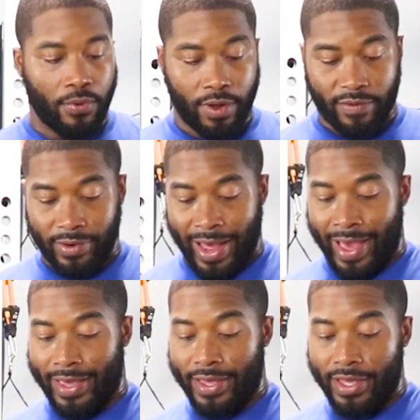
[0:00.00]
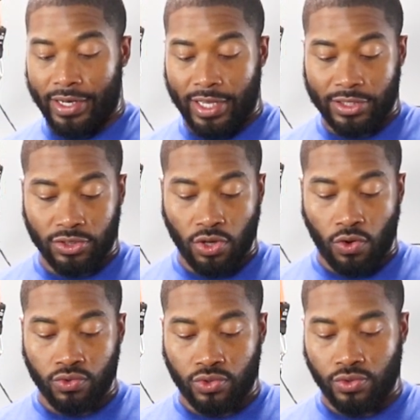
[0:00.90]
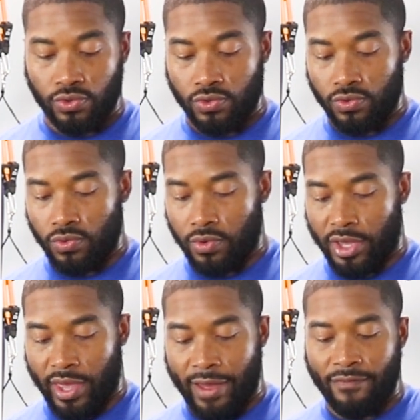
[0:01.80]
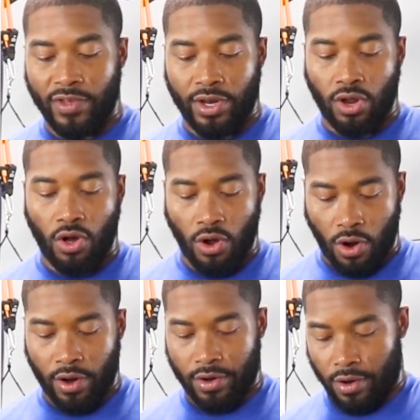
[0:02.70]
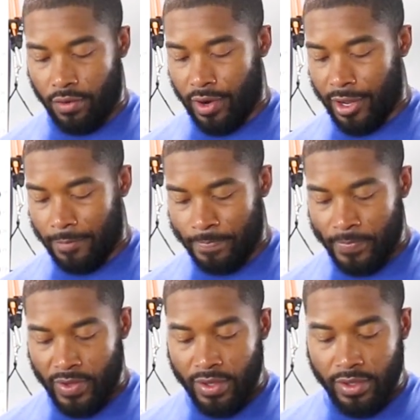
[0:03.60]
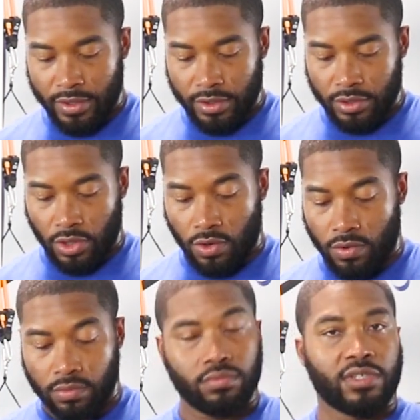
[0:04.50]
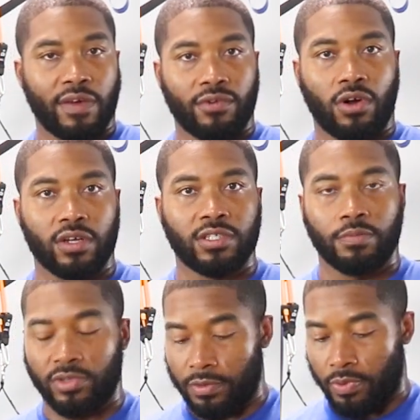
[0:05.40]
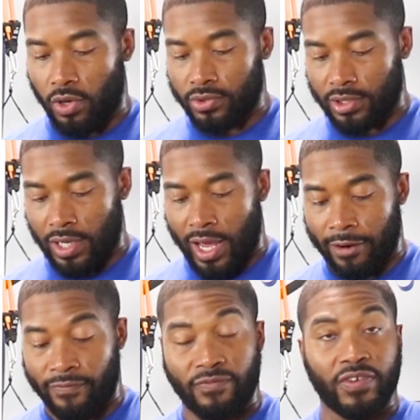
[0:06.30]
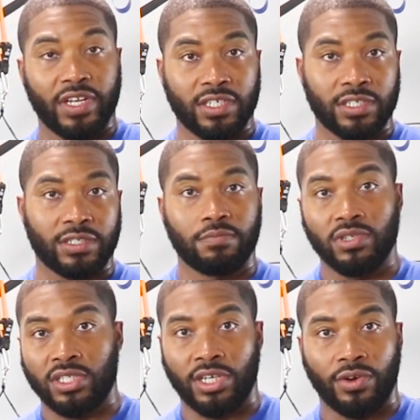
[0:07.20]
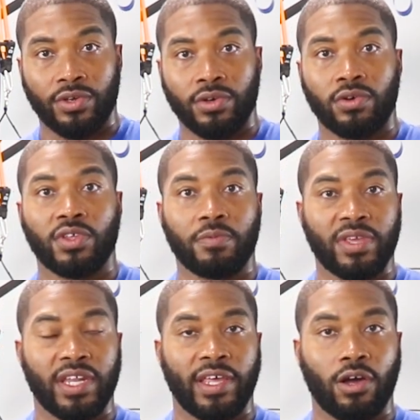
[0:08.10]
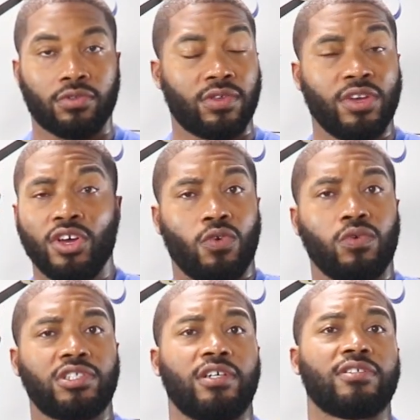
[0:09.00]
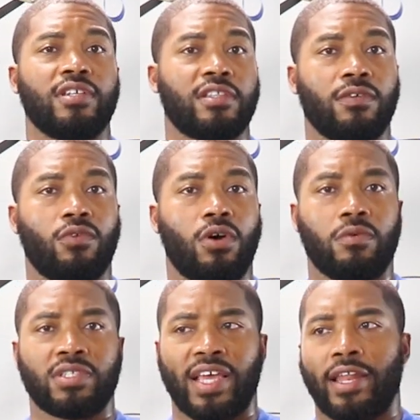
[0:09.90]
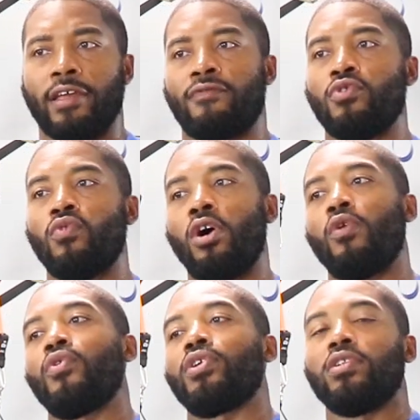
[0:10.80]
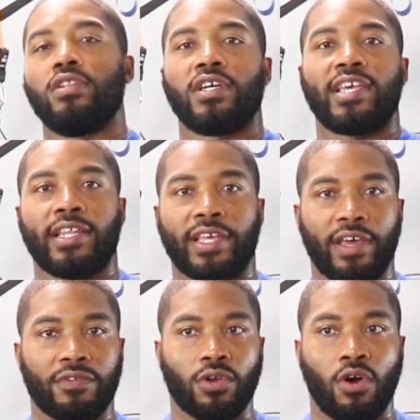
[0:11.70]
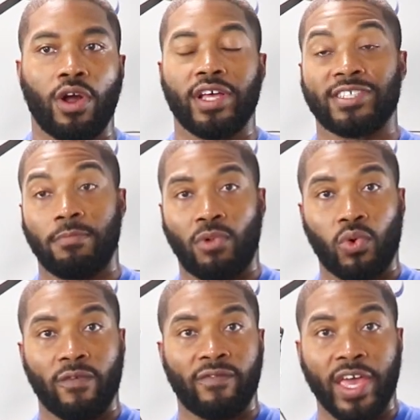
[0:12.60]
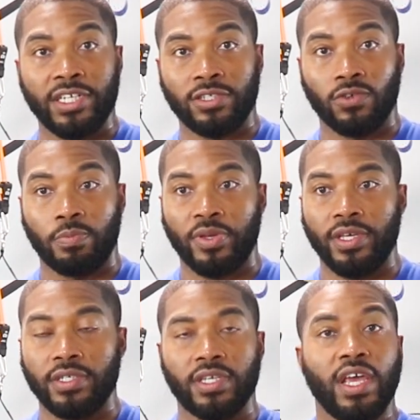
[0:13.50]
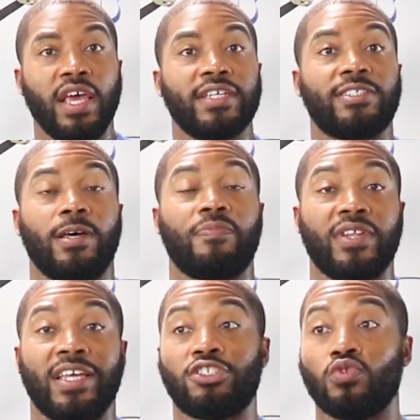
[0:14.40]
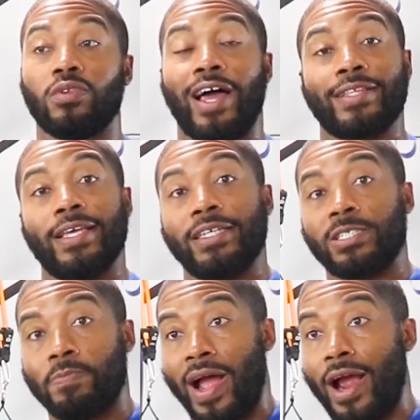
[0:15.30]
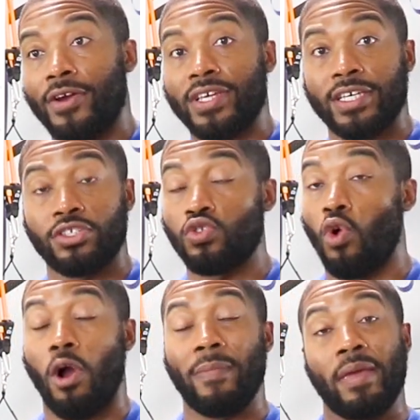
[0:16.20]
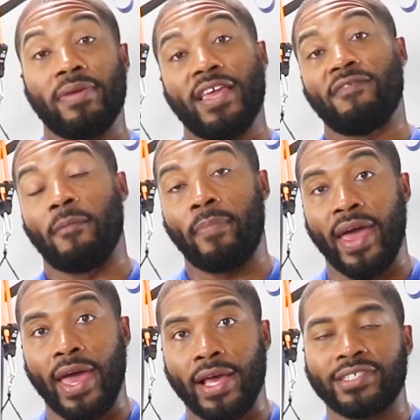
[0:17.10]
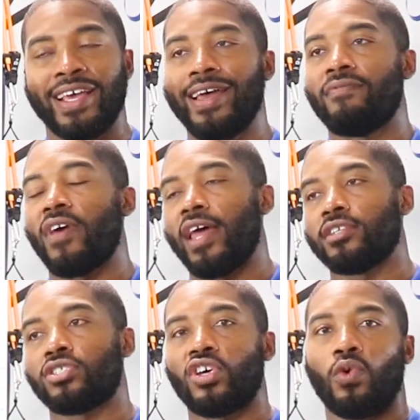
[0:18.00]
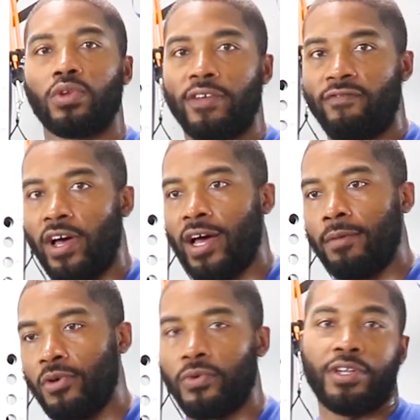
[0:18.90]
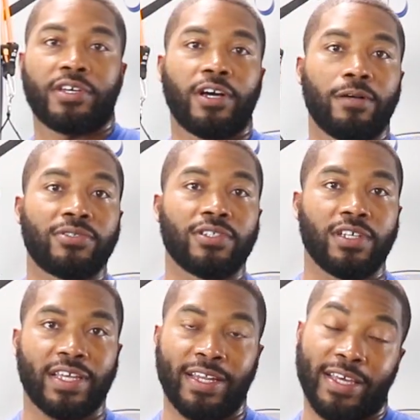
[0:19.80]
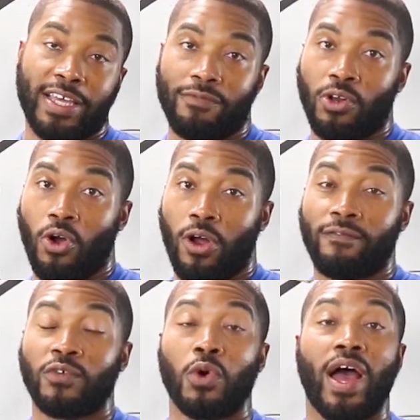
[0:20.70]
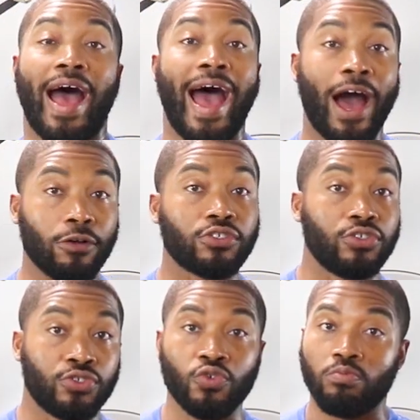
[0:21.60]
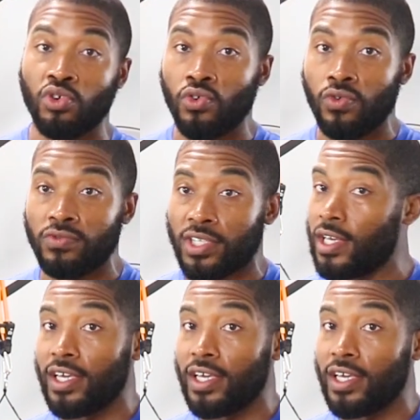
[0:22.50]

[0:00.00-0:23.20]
I.e., let's go to Kevin Hart, all right? So Kevin Hart typically posts a lot of fitness material, him getting healthy, which there's nothing wrong with that. If you all want to look at Kevin Hart as a motivational piece, something that you like to aspire to get to or maybe even pass, that is totally fine. But when it comes to looking at Kevin Hart for how to do moves,